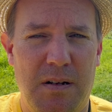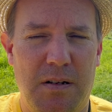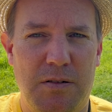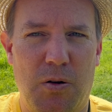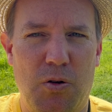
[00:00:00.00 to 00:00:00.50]

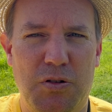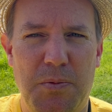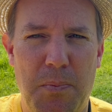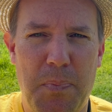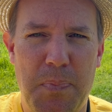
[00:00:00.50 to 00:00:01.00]
So I've got
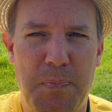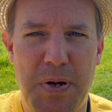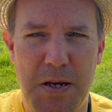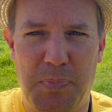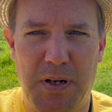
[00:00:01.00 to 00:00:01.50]
some
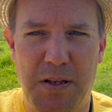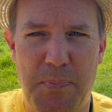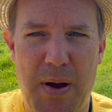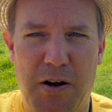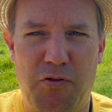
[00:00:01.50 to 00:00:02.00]
people in the
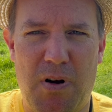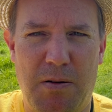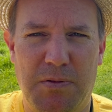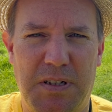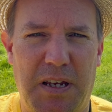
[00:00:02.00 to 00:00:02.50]

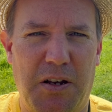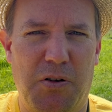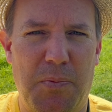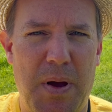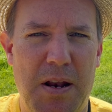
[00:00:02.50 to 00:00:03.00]
background sitting
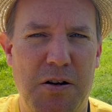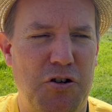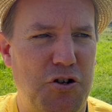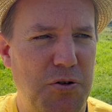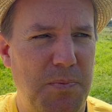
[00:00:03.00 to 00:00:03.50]
on a
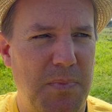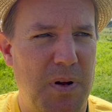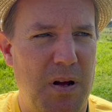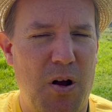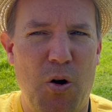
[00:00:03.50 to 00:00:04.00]
bench.
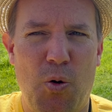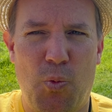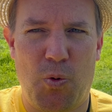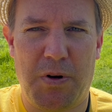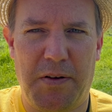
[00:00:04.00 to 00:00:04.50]

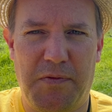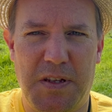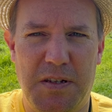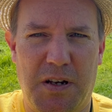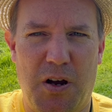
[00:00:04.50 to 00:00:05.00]
I'll give
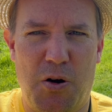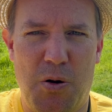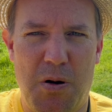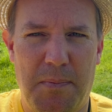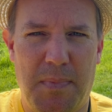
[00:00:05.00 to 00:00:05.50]
this a go
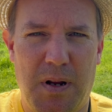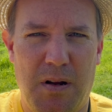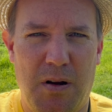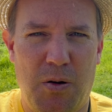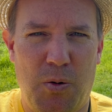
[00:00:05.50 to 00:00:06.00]

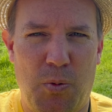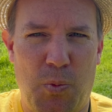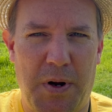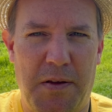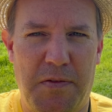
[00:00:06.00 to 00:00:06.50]

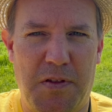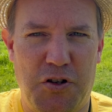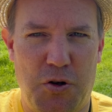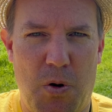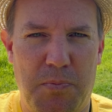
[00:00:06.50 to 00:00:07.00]
with
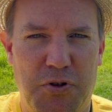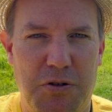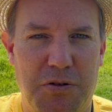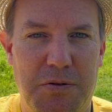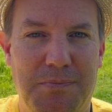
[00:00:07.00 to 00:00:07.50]
the two options.